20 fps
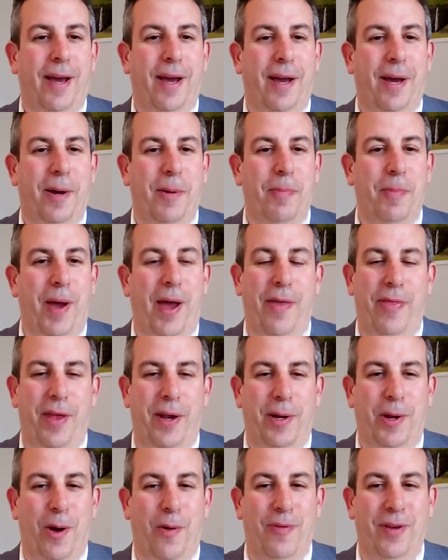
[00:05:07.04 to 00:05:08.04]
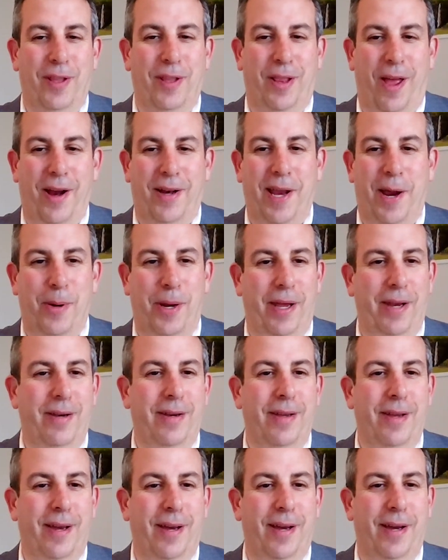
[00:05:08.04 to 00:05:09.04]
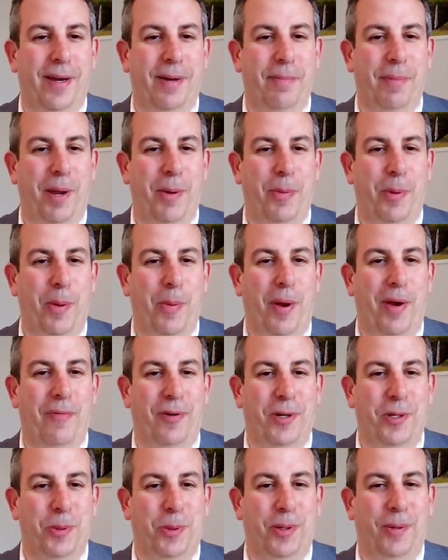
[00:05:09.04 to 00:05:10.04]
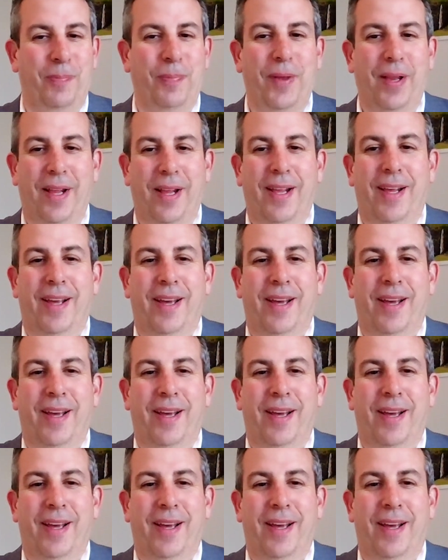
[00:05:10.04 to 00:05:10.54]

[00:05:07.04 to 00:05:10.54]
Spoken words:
And then COVID lockdown hit, and we went virtual.